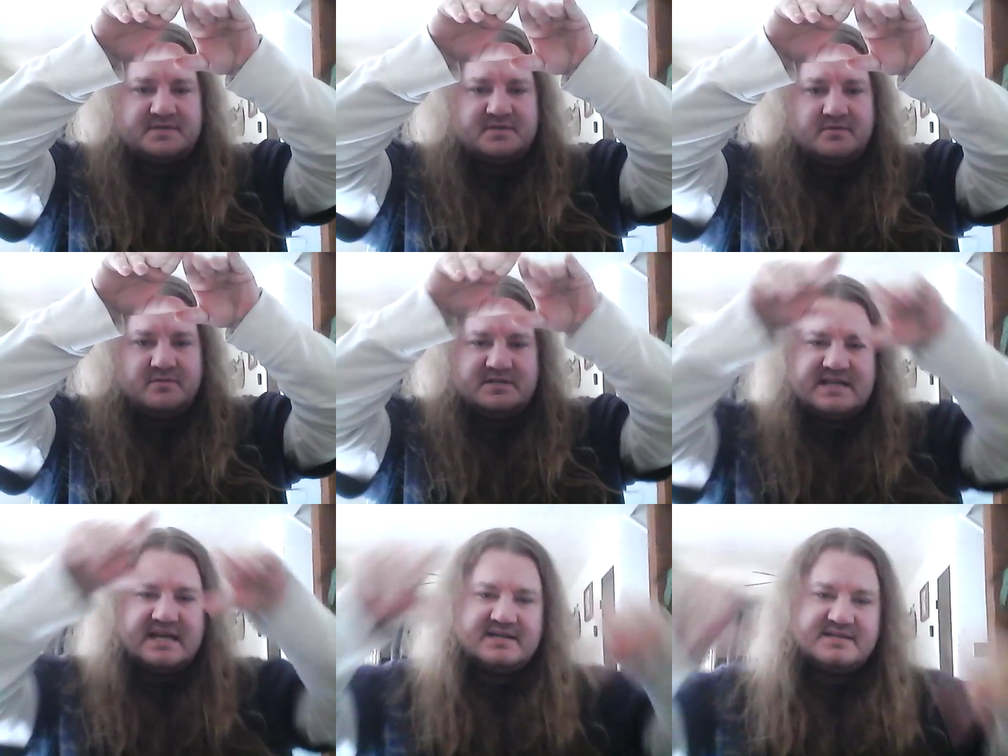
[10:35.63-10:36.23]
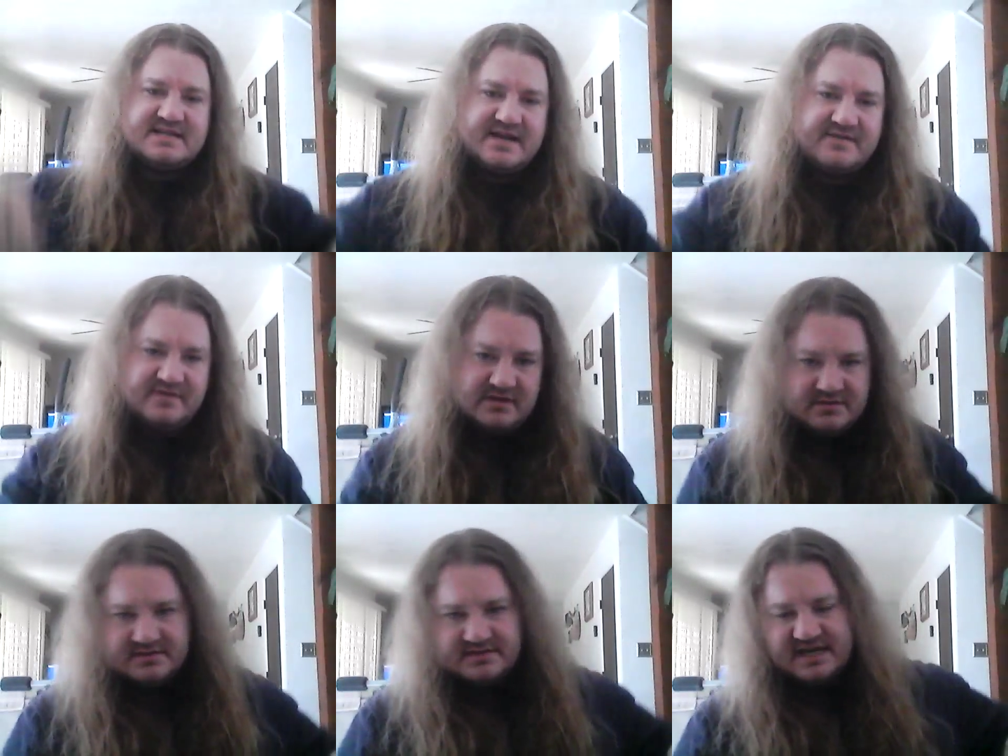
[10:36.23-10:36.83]
So was that
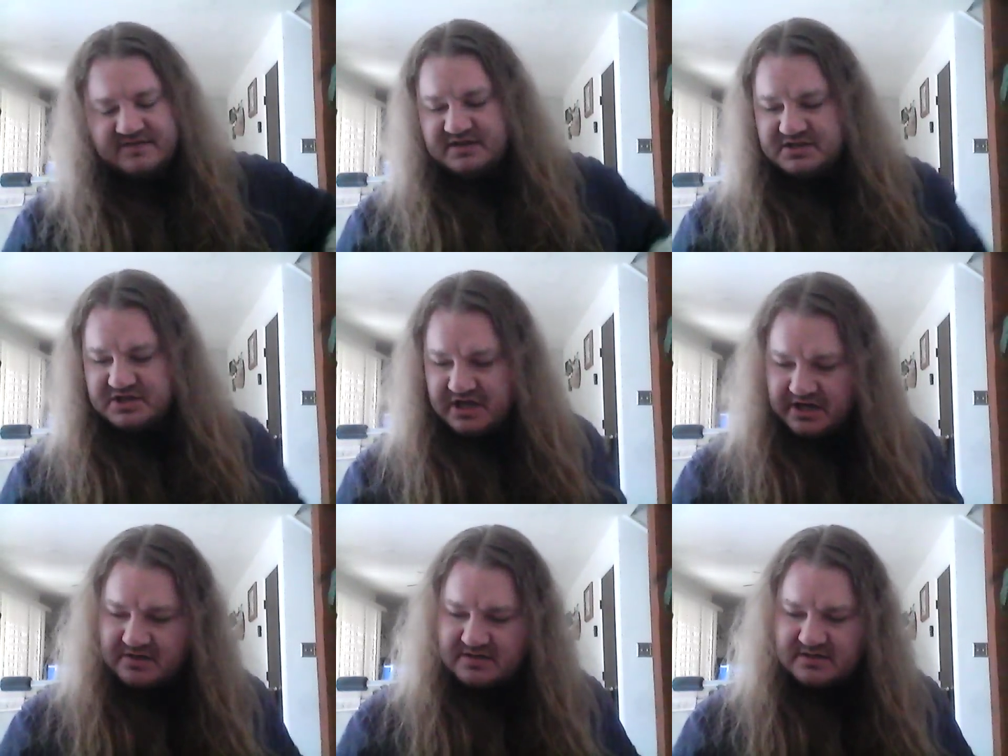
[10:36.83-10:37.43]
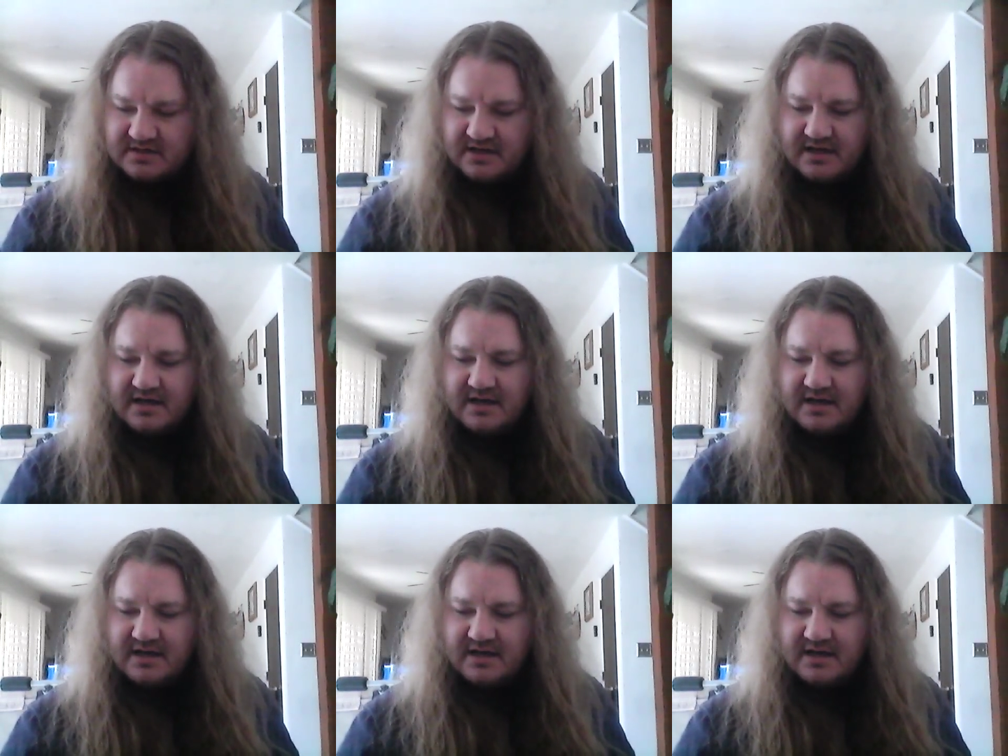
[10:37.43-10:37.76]
7 chairs?